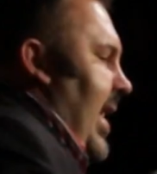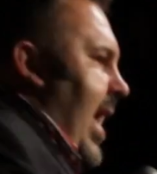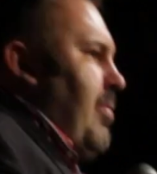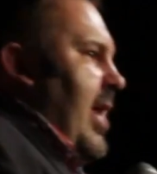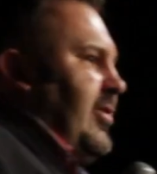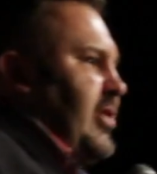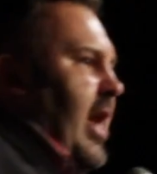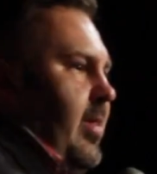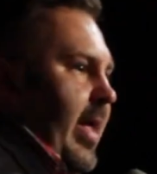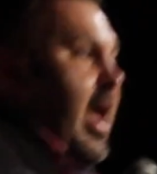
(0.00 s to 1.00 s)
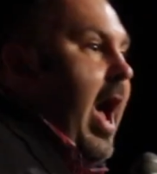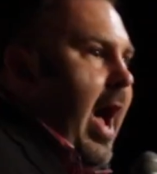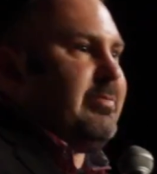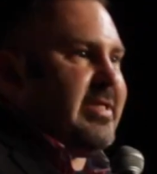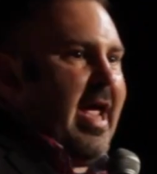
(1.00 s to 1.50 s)
had happened outside, and, like,
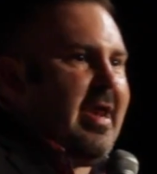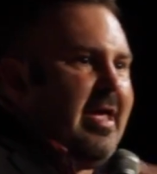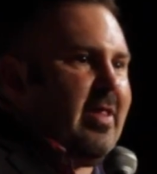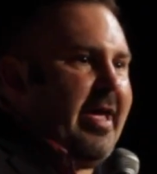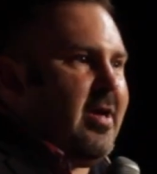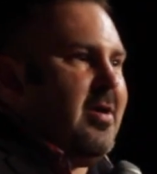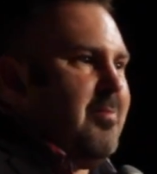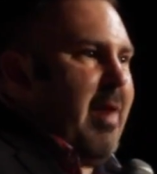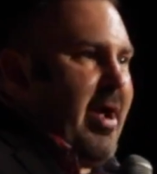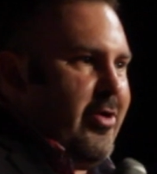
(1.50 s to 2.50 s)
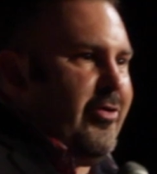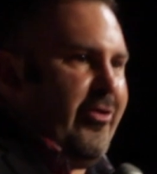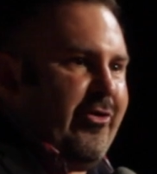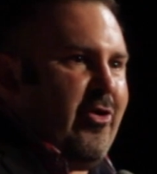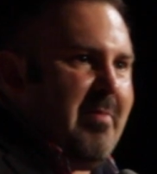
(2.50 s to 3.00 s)
I'm standing in, like, my
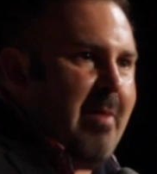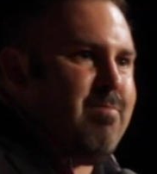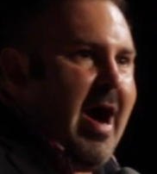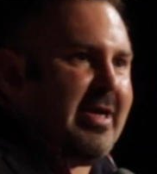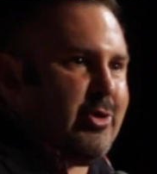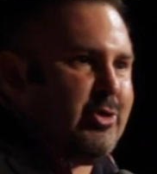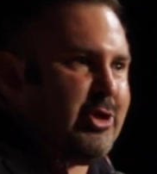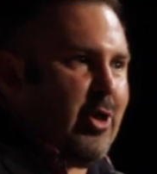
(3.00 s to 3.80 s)
undershirt and my boxers.